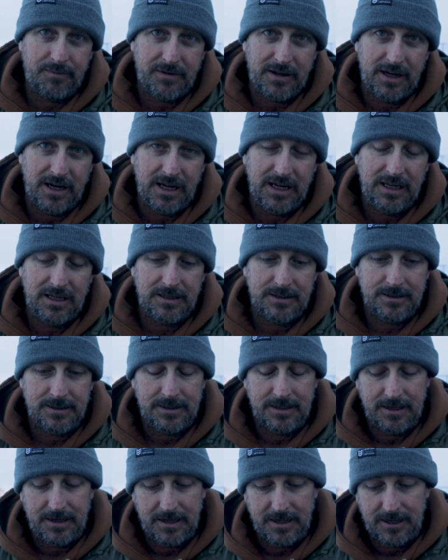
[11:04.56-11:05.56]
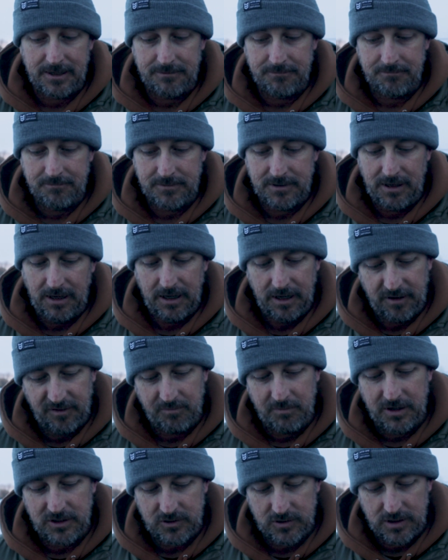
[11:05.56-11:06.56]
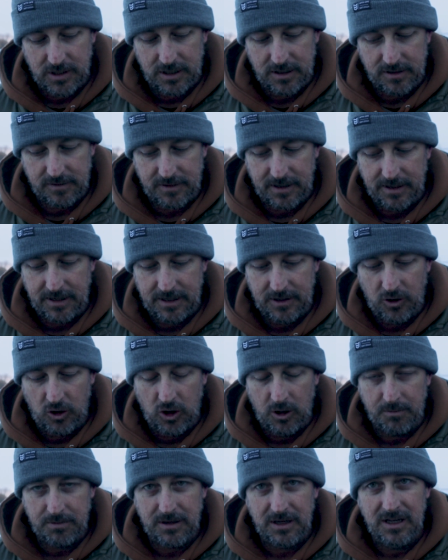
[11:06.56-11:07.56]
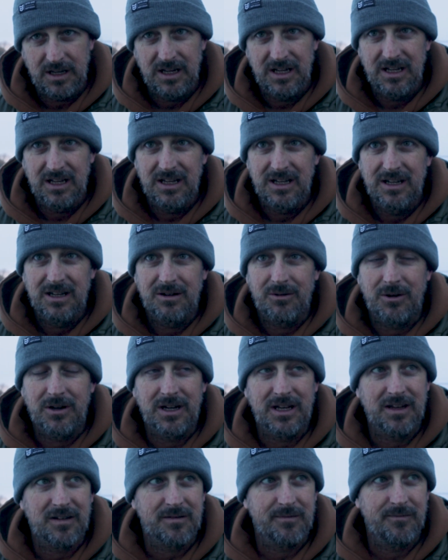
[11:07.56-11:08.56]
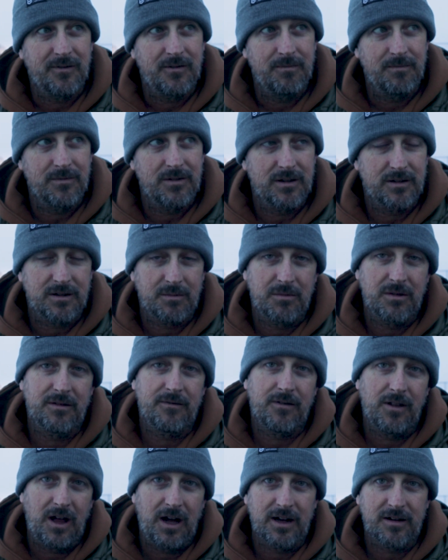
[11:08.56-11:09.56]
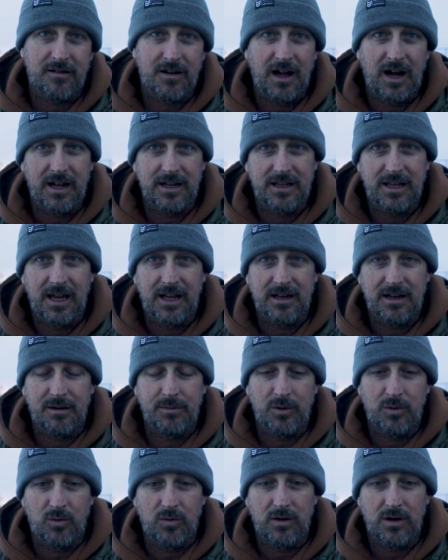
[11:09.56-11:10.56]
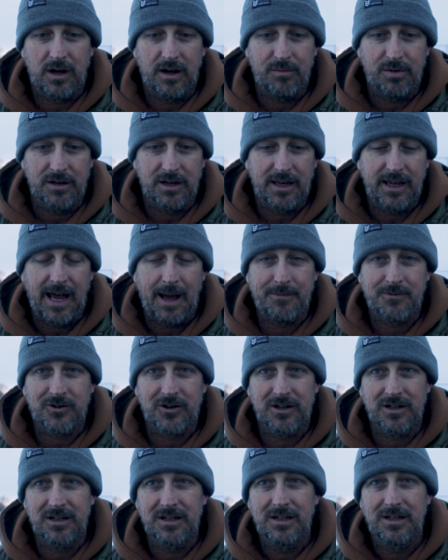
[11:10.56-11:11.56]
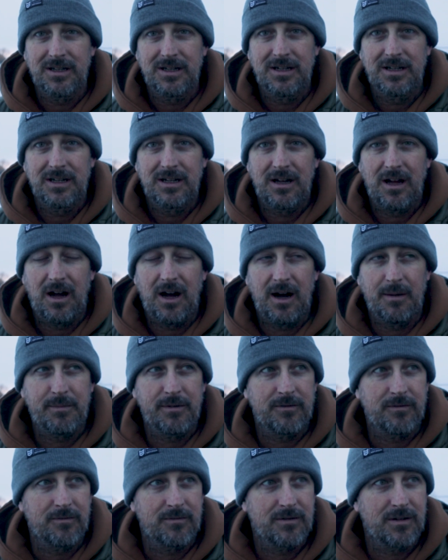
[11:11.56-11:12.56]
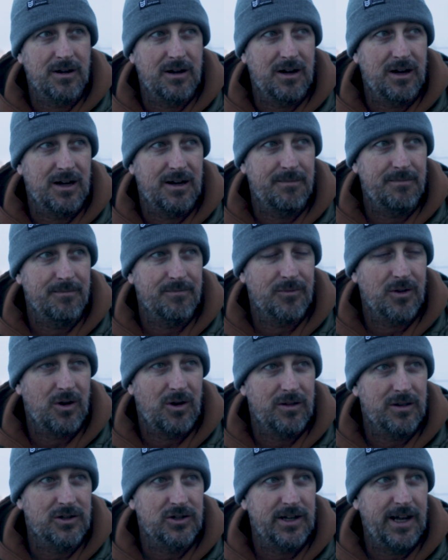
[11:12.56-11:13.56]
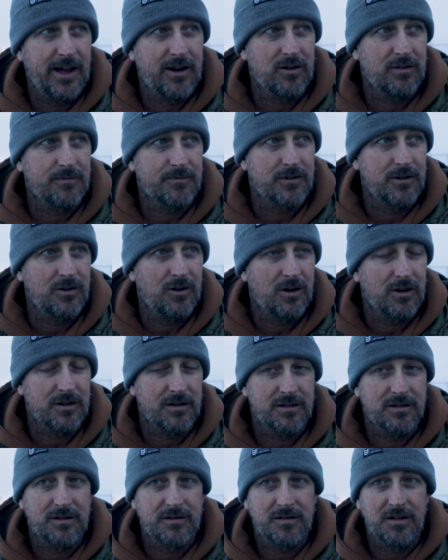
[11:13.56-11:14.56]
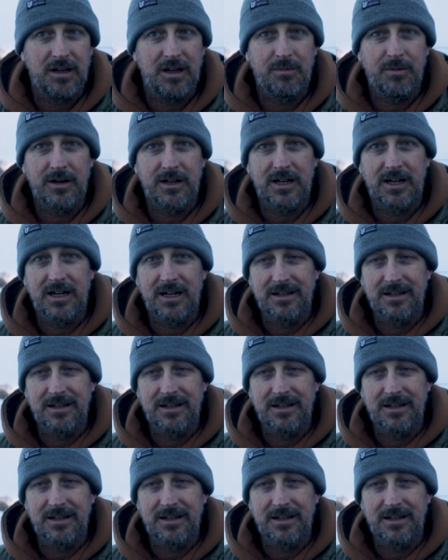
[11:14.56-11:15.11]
up tonight. Didn't get as much done as I had hoped. Wanted to get some of the vlog content I've been capturing up and on the channel for you all to see, but